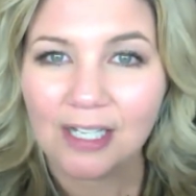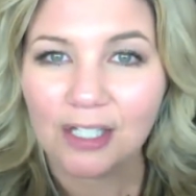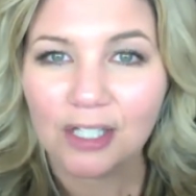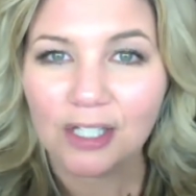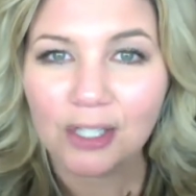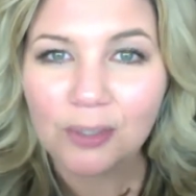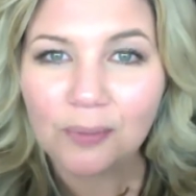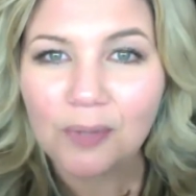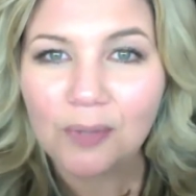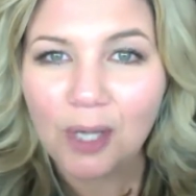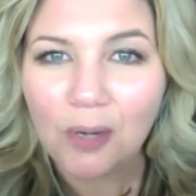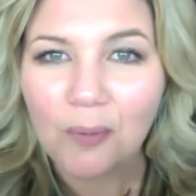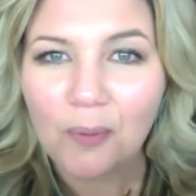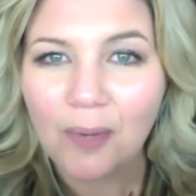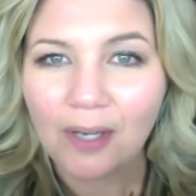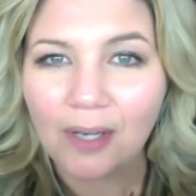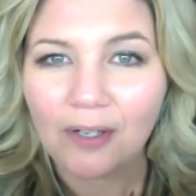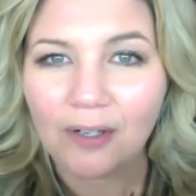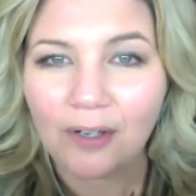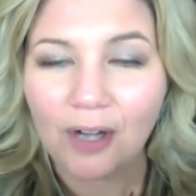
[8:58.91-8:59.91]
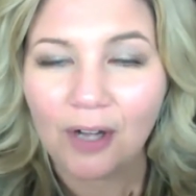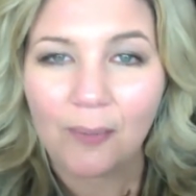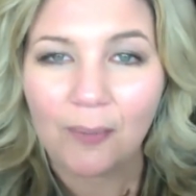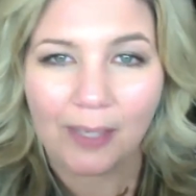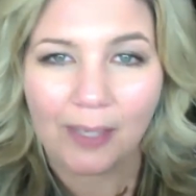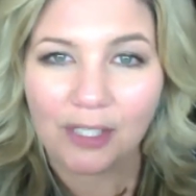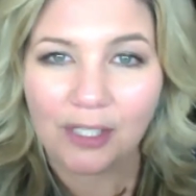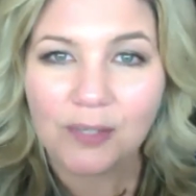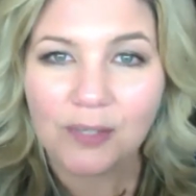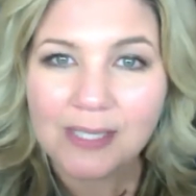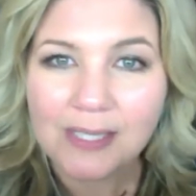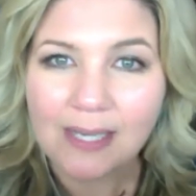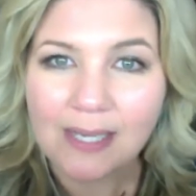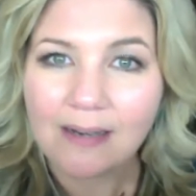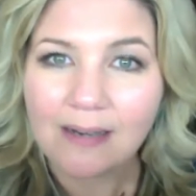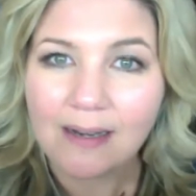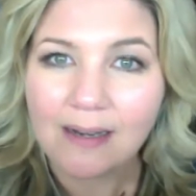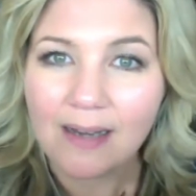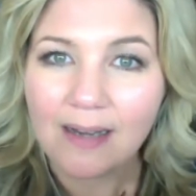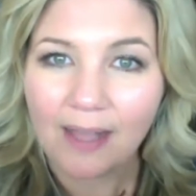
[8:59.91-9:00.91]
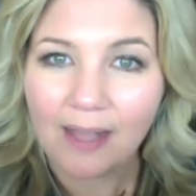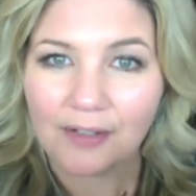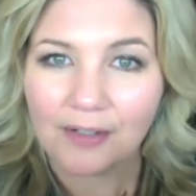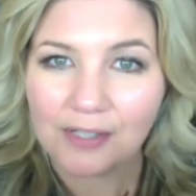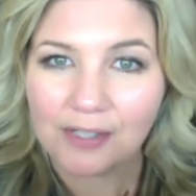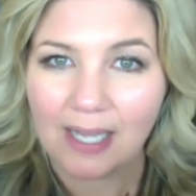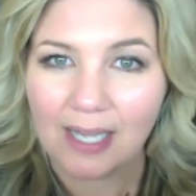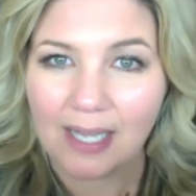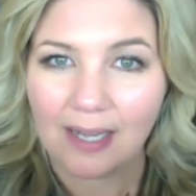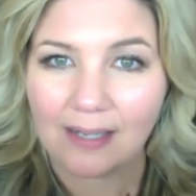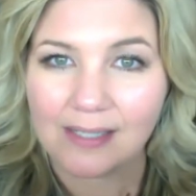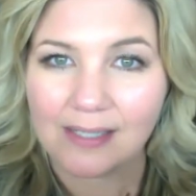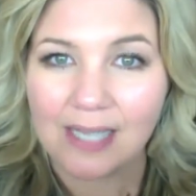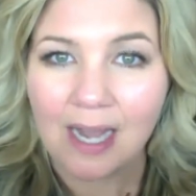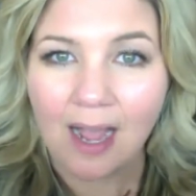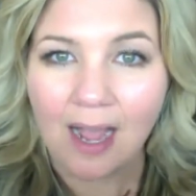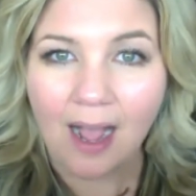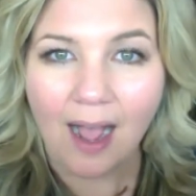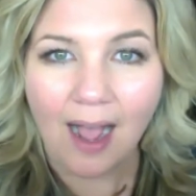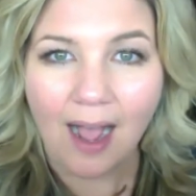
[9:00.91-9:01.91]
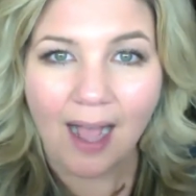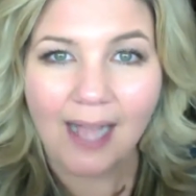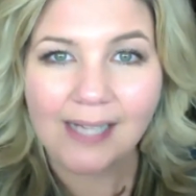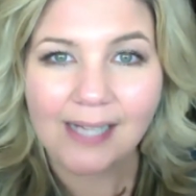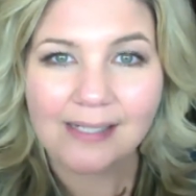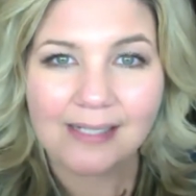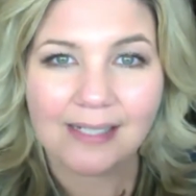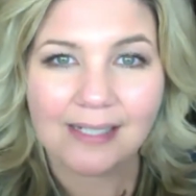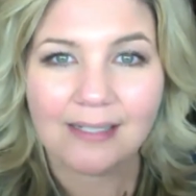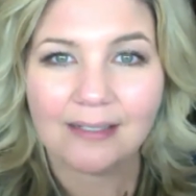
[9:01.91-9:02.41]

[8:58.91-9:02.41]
You know where you're going. You send another text. I did